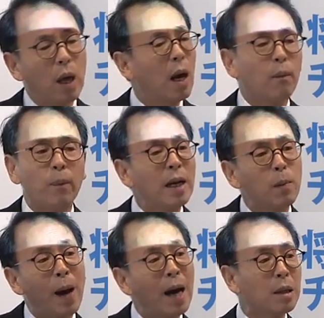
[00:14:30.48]
are many
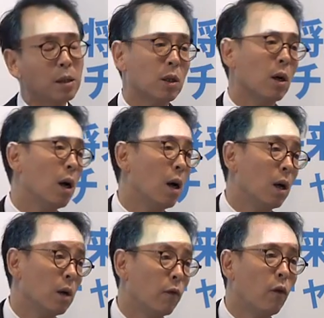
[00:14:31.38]
paths
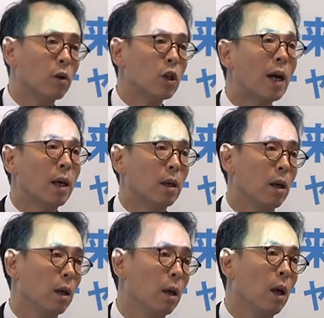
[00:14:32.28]
for China.
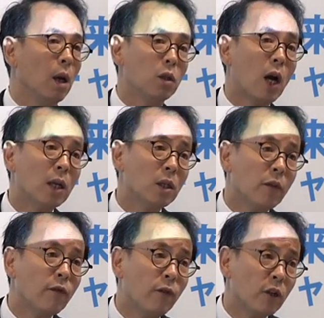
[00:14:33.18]
China is
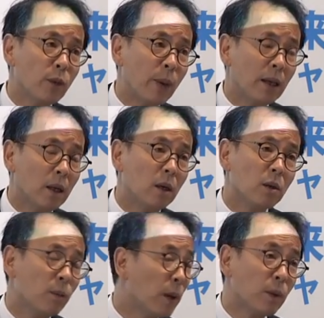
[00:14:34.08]
different from Japan.
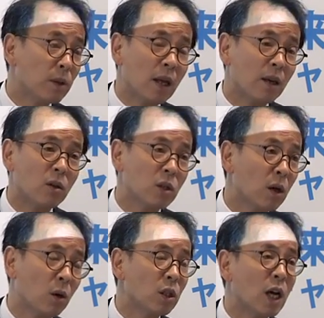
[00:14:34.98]
People say, oh,
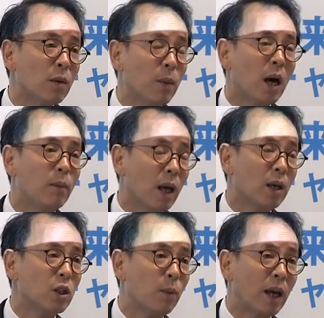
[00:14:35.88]
could China become like
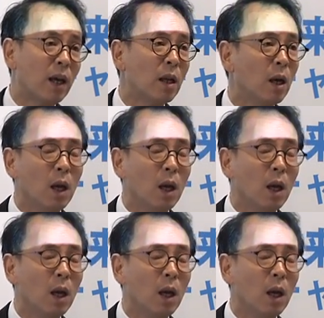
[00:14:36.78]
Japan?